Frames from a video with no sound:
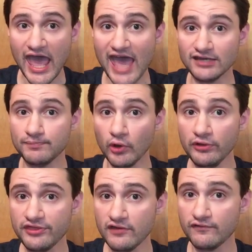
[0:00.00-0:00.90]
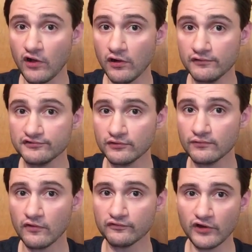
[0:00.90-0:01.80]
and both evolved
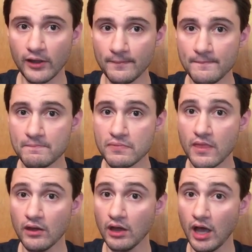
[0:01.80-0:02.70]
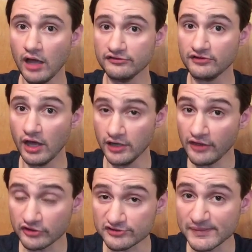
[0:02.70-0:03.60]
from
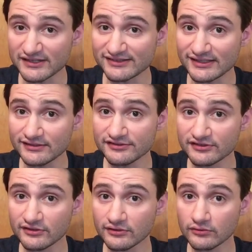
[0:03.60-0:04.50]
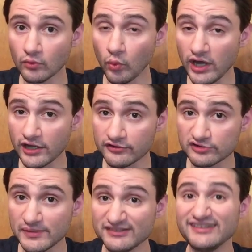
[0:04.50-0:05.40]
another species, one other
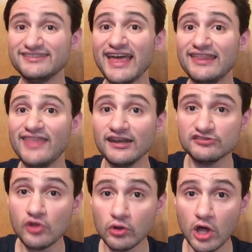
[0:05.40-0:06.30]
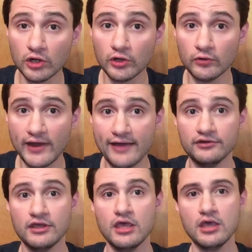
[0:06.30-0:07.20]
species that is no longer
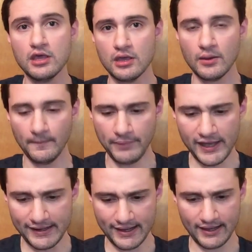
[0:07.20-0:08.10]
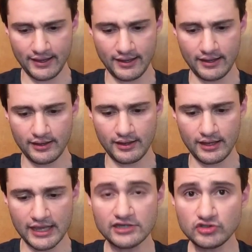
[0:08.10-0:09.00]
around. But
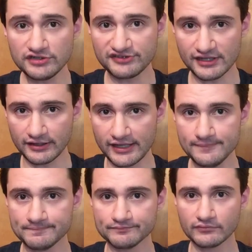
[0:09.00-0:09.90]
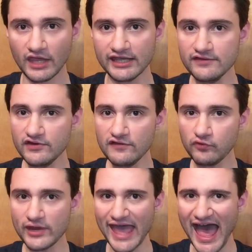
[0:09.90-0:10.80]
interestingly, even
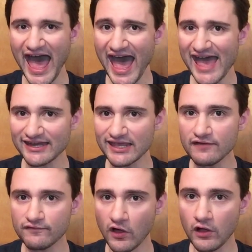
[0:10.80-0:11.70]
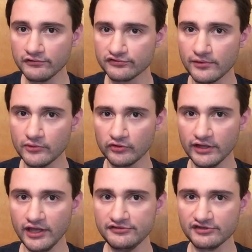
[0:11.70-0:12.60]
if we had evolved from
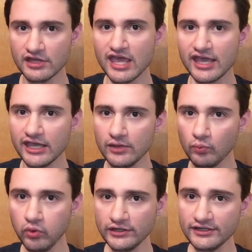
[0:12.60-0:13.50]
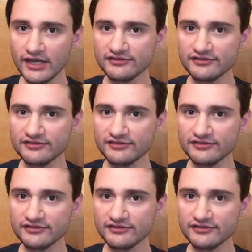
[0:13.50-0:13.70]
gorillas, it wouldn't